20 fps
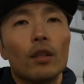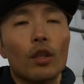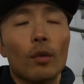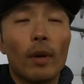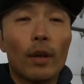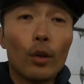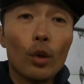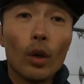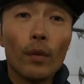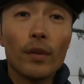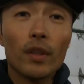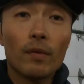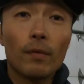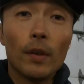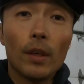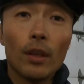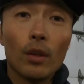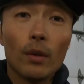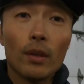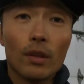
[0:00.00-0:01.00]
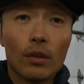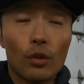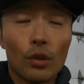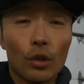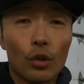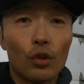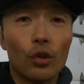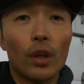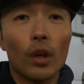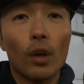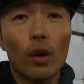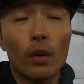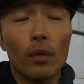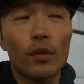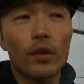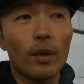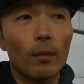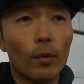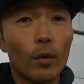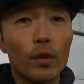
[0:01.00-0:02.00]
So my goal of this video is to just
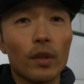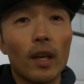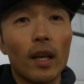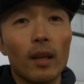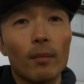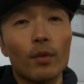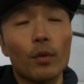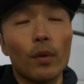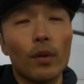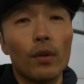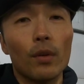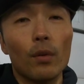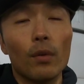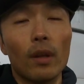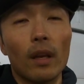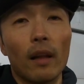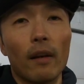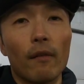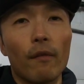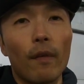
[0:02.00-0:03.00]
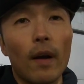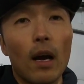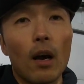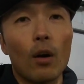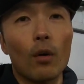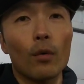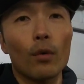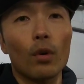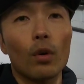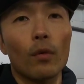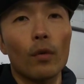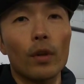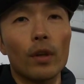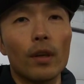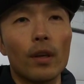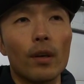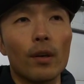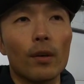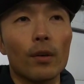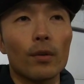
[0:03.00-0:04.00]
share some of those items with you that I found over
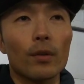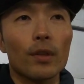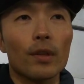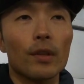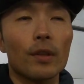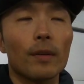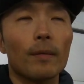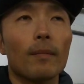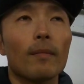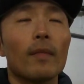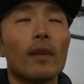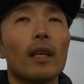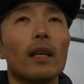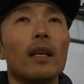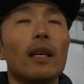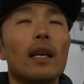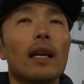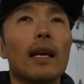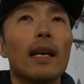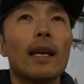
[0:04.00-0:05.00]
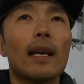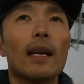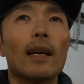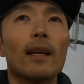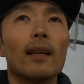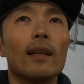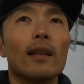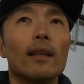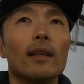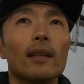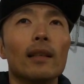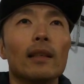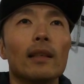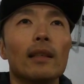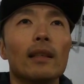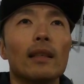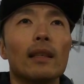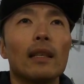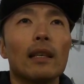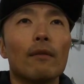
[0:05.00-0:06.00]
the years. And
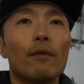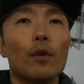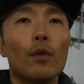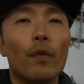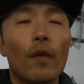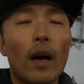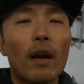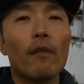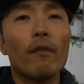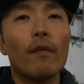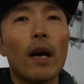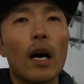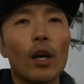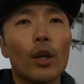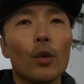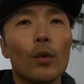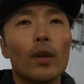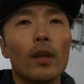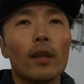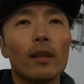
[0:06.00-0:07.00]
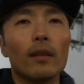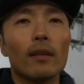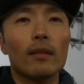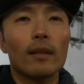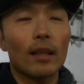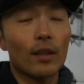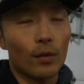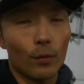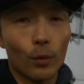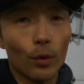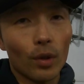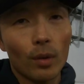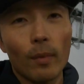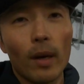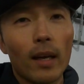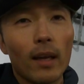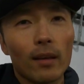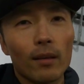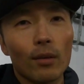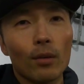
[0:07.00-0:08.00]
if you find value in it, that's really
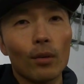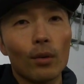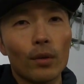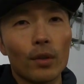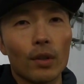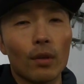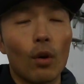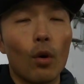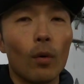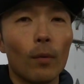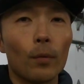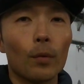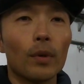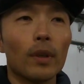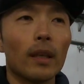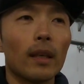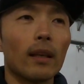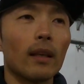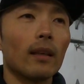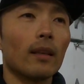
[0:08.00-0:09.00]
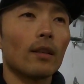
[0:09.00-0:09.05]
my end goal. So hopefully